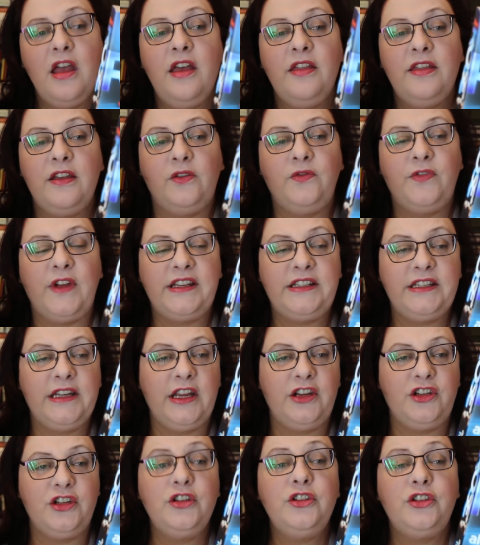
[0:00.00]
Their
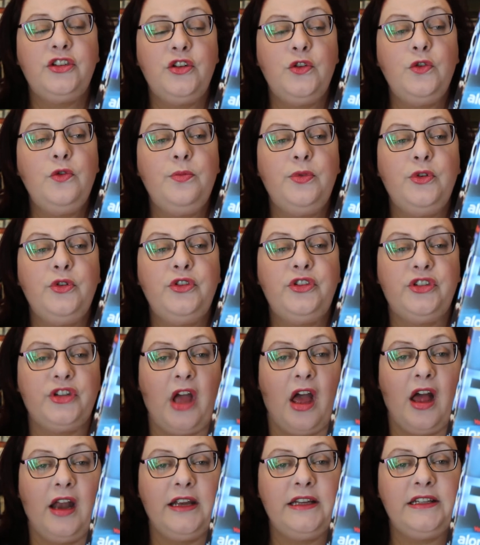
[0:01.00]
investigation soon pulls
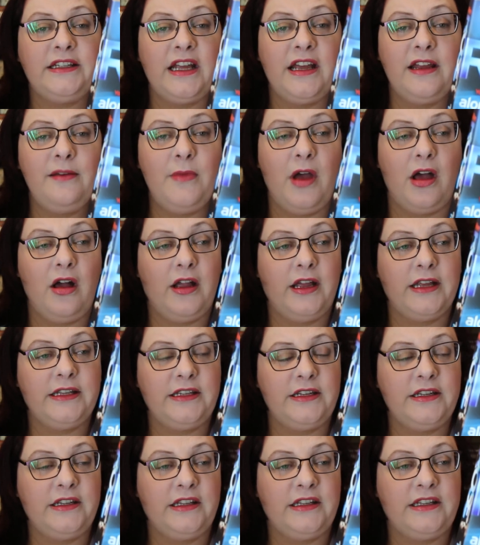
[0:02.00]
Scarlett and Marcus
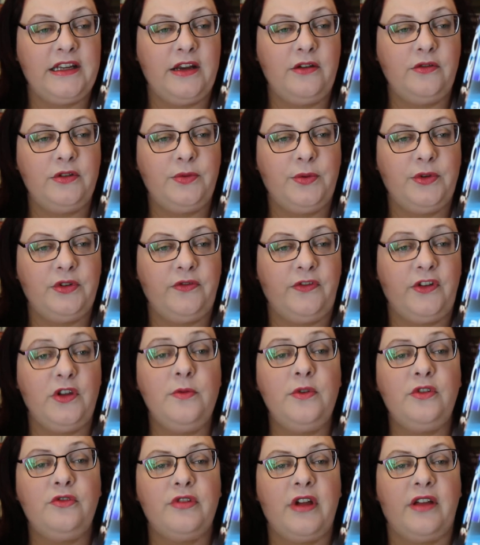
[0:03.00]
into the dangerous world of
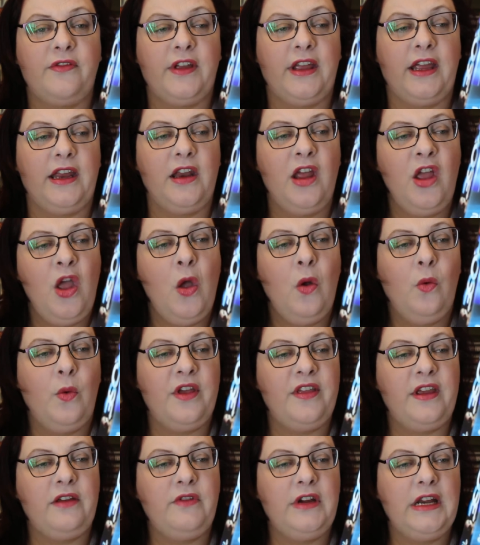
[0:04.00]
human trafficking,
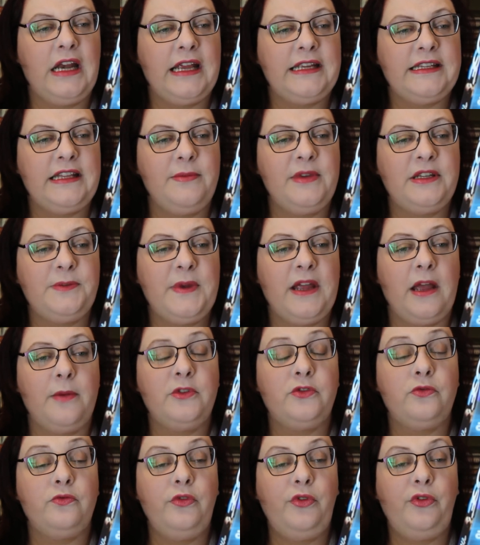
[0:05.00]
where they realise they must become
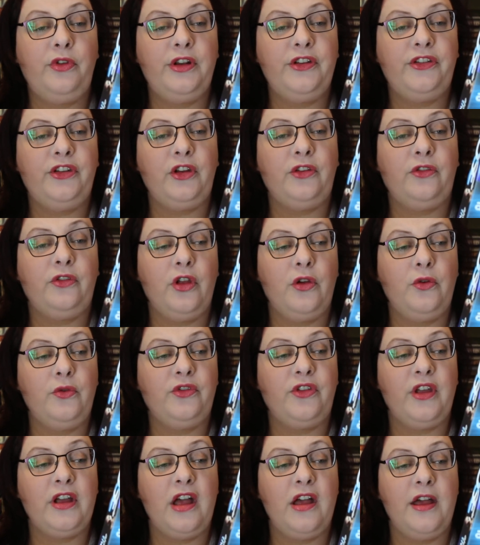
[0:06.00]
as ruthless as
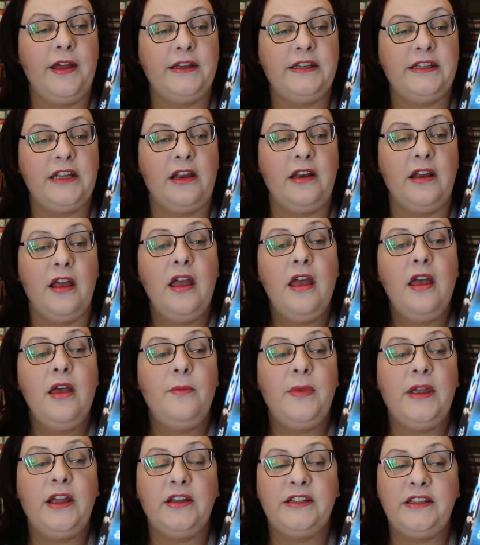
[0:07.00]
those they are hunting,
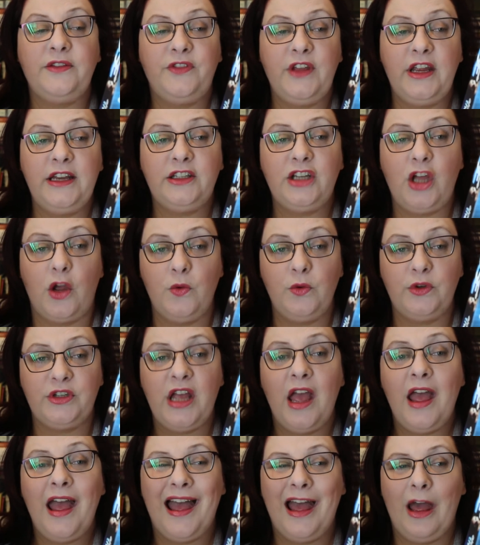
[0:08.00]
because if they don't,
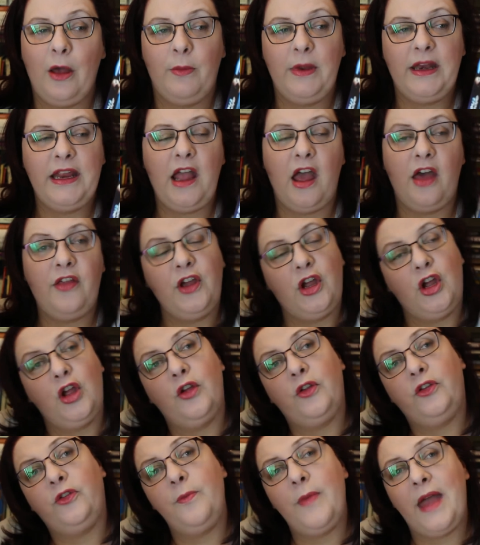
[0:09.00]
how many other
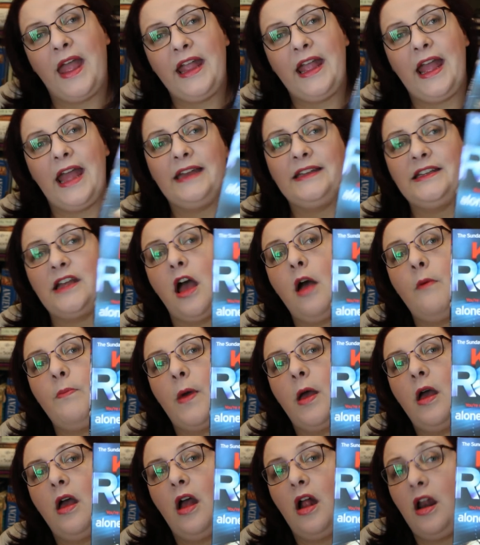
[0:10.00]
girls may end up
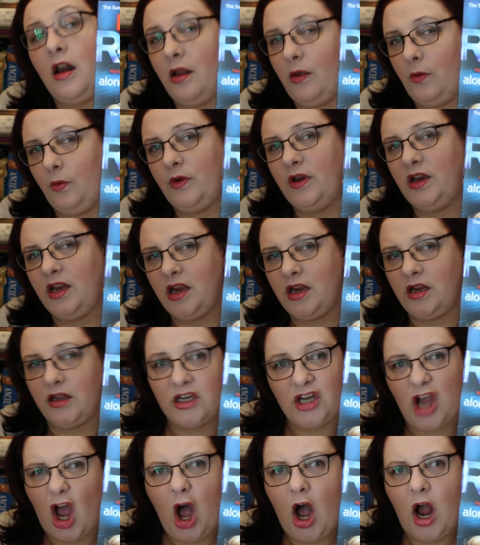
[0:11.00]
alone in the
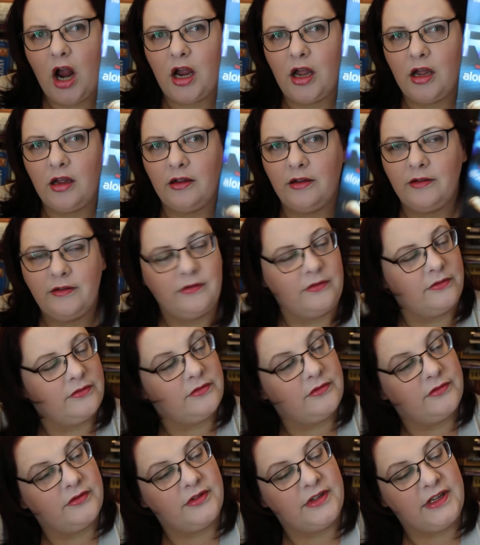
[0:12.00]
dark?
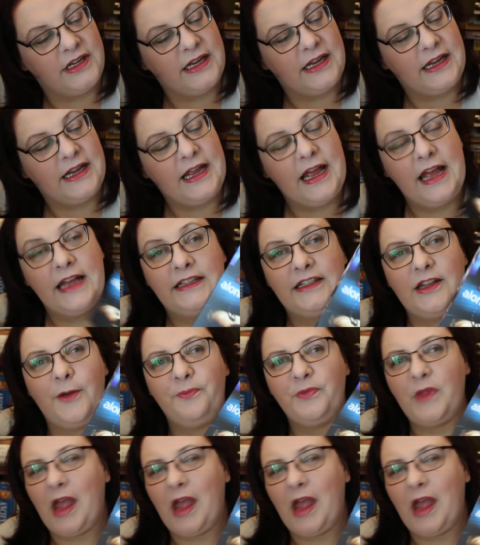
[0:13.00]
So,